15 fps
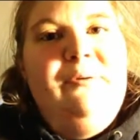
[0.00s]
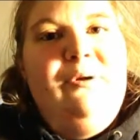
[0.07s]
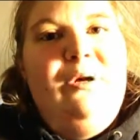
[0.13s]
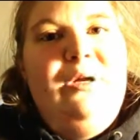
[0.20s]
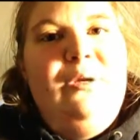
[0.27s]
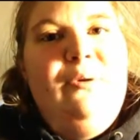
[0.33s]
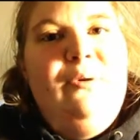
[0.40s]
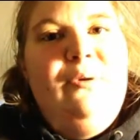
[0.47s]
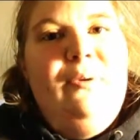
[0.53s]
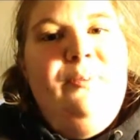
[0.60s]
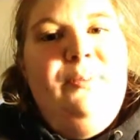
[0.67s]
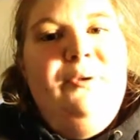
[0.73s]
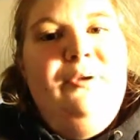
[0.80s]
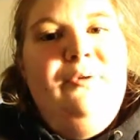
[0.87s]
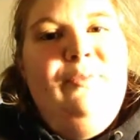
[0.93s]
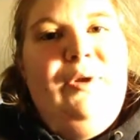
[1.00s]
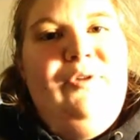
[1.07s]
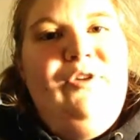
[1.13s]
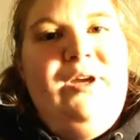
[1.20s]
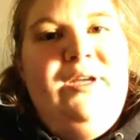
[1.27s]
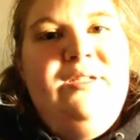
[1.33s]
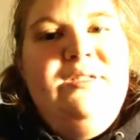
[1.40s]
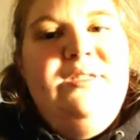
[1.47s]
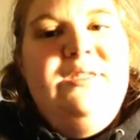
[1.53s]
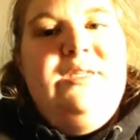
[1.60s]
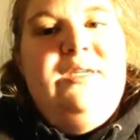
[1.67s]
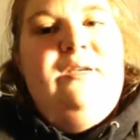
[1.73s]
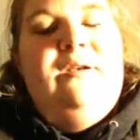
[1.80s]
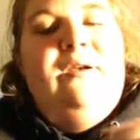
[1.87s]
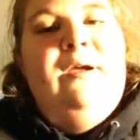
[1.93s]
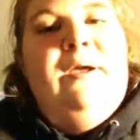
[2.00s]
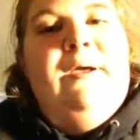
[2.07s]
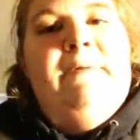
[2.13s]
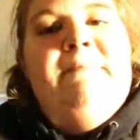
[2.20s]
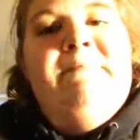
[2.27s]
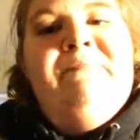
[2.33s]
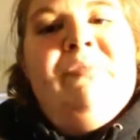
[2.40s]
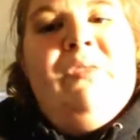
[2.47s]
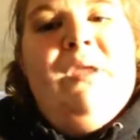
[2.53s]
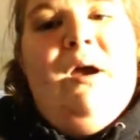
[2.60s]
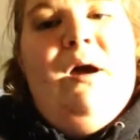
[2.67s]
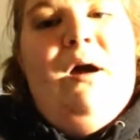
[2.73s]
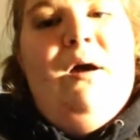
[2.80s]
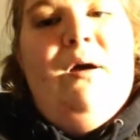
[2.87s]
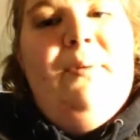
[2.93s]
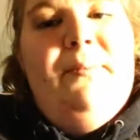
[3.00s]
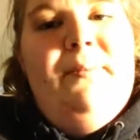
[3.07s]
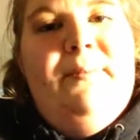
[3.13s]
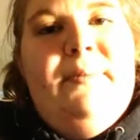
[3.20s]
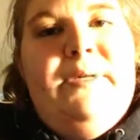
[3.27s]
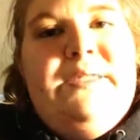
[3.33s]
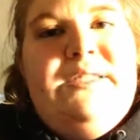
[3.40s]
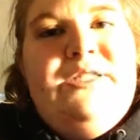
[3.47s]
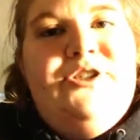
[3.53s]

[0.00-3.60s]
I'm going with a couple of my friends and my